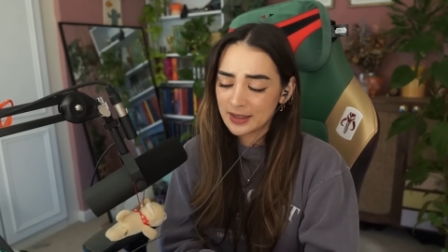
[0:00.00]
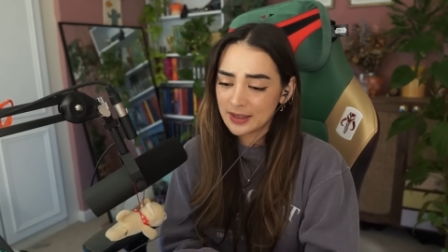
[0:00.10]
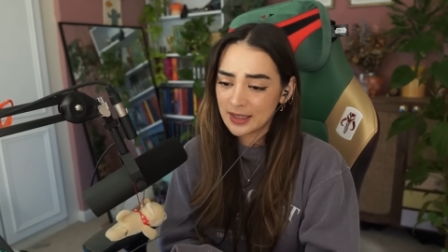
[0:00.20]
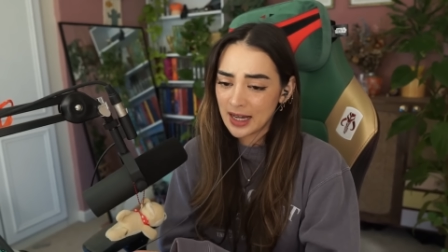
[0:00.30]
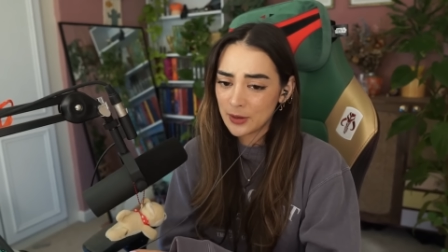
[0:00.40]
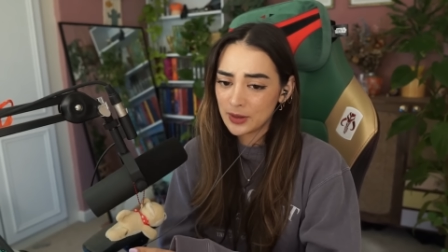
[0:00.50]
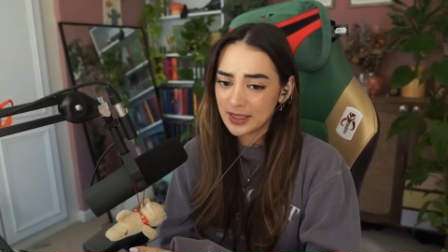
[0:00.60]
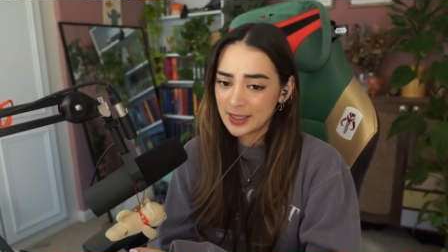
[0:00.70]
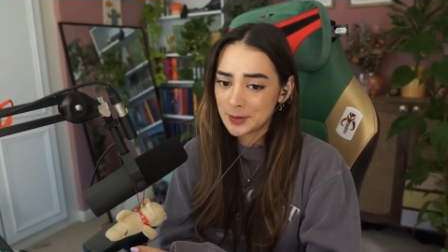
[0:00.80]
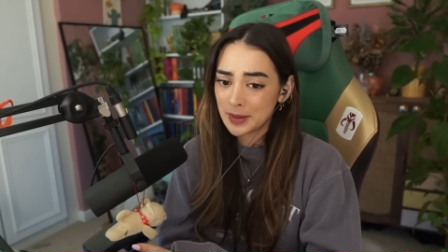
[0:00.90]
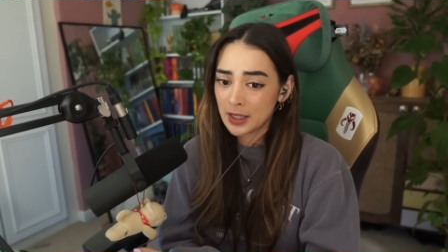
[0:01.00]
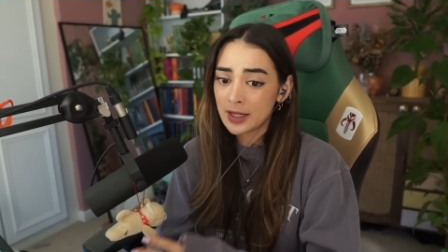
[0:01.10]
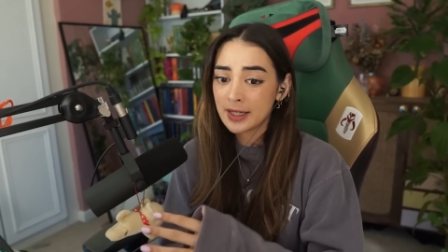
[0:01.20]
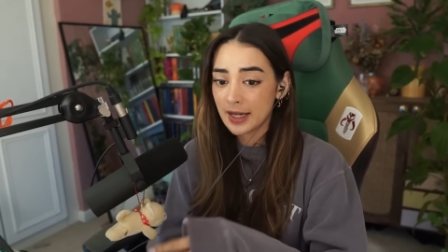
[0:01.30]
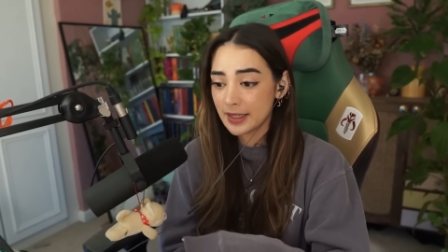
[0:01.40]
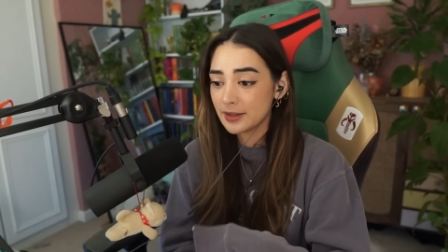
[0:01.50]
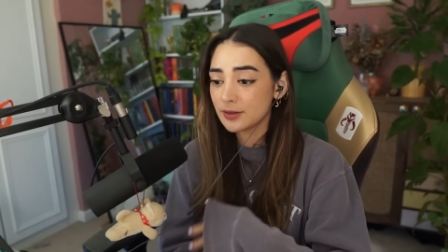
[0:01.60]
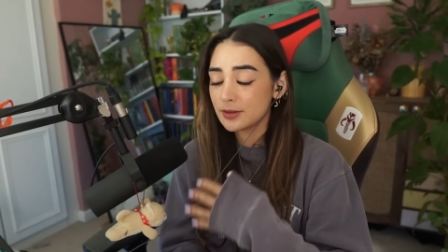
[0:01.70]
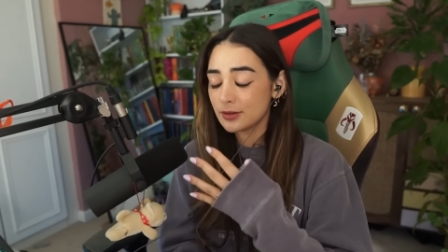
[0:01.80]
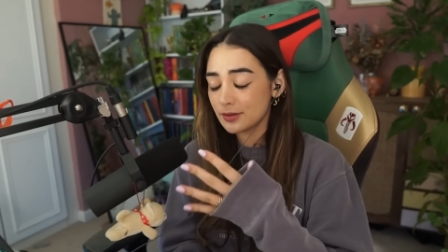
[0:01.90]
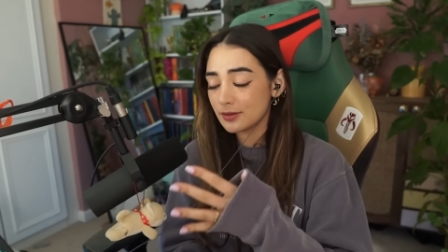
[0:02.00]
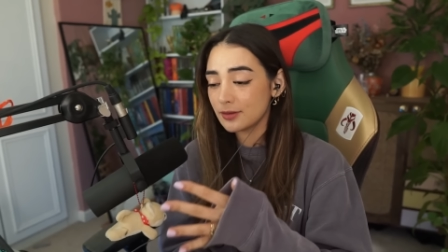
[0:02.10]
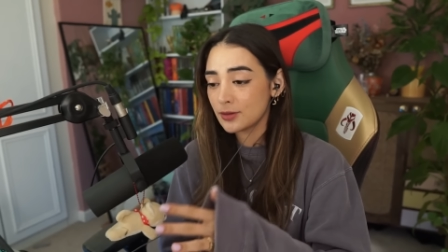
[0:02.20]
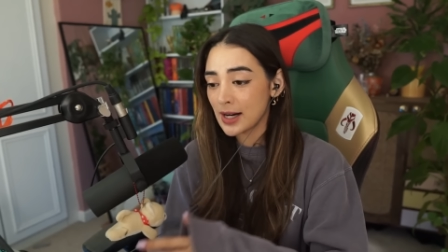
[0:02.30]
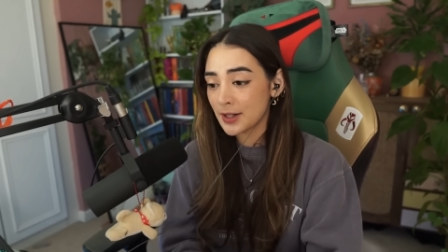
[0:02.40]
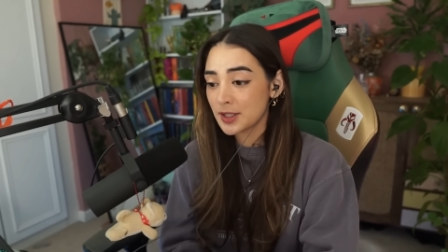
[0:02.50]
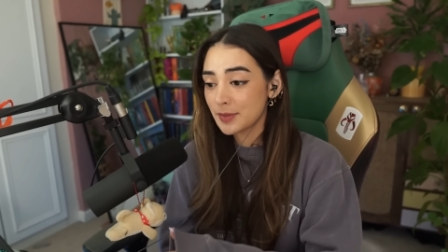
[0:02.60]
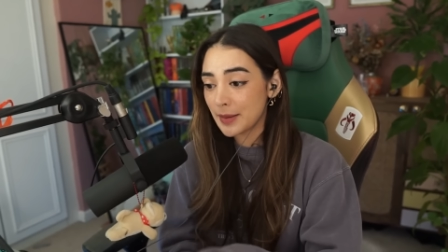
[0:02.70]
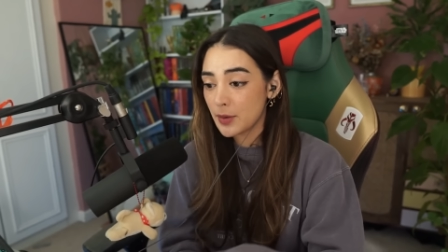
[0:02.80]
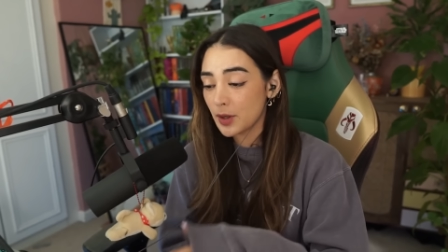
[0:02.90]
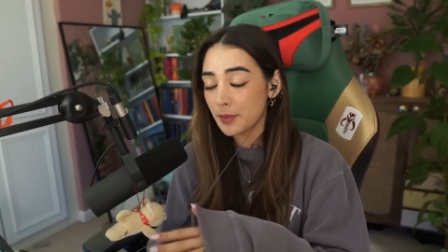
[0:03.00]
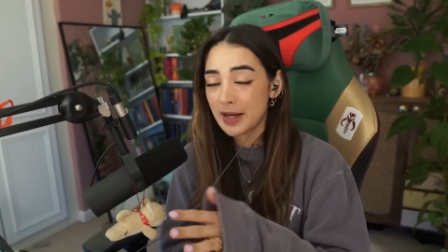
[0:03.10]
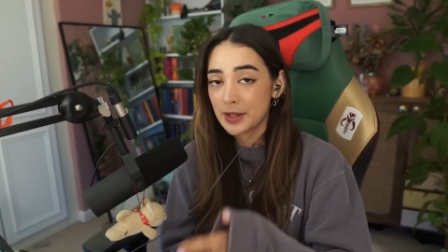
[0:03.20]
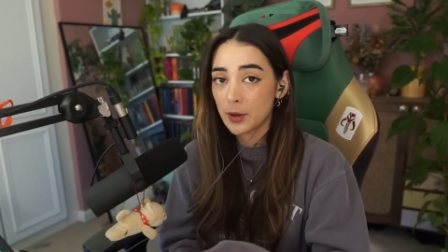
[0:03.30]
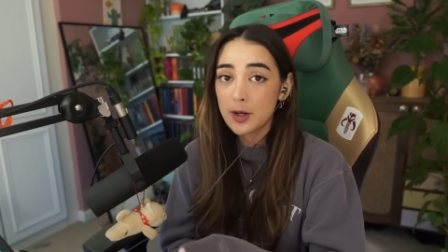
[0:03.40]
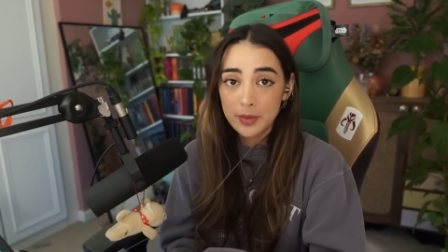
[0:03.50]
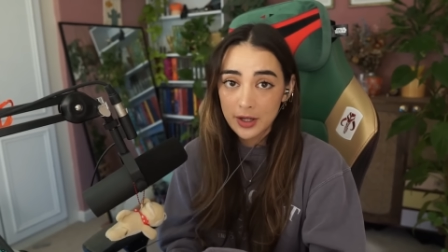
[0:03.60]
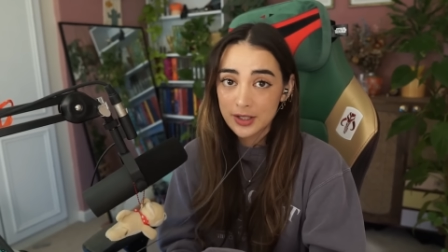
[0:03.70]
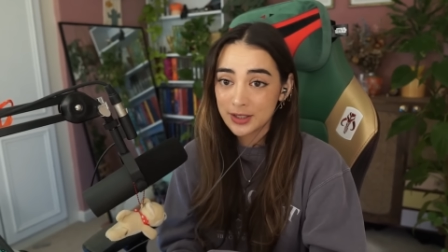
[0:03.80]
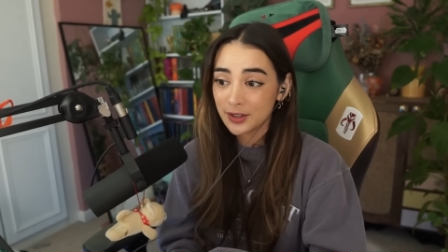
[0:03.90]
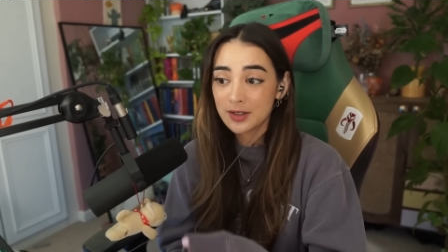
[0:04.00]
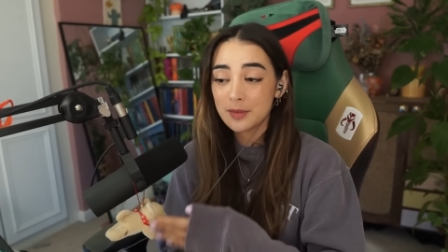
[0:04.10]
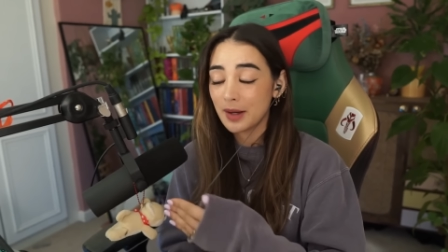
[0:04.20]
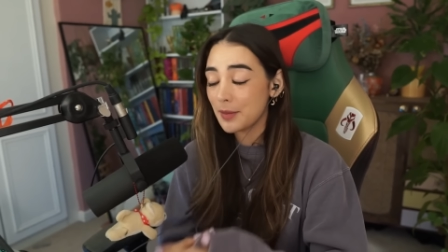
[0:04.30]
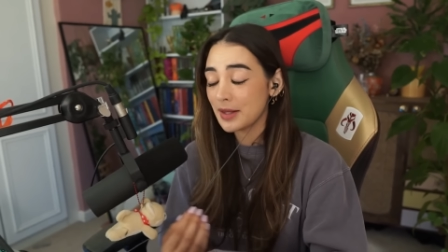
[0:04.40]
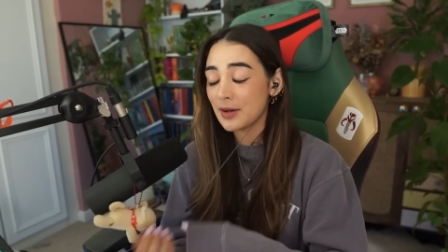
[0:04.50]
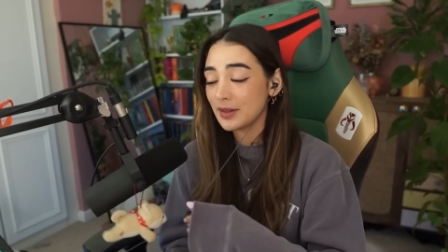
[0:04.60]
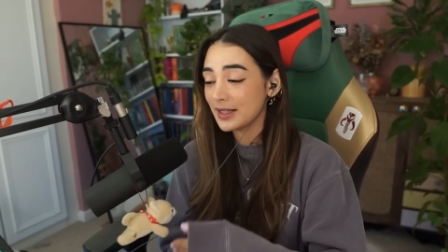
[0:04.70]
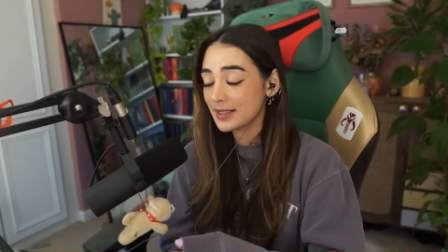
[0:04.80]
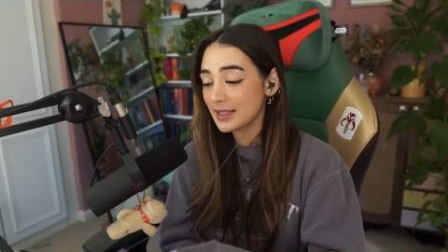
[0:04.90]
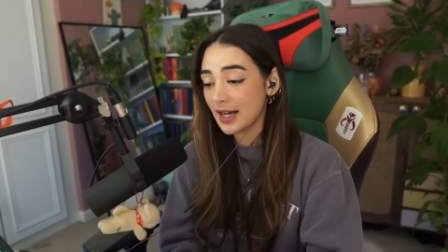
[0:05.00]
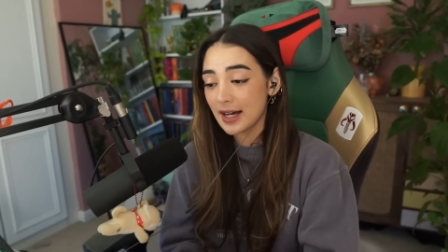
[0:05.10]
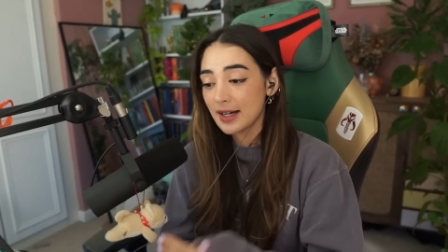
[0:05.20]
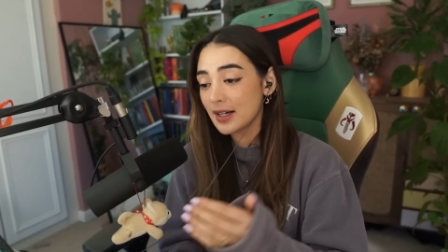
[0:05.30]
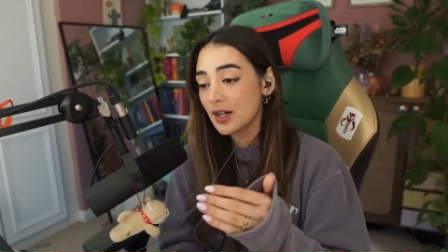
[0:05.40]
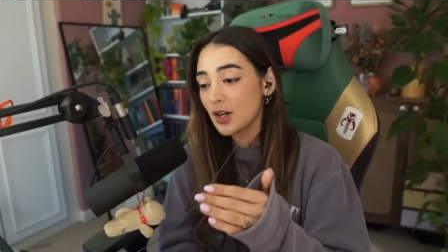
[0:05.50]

that will lead to be like, okay, dragons maybe want to pick their own person. And maybe that'll lead to that.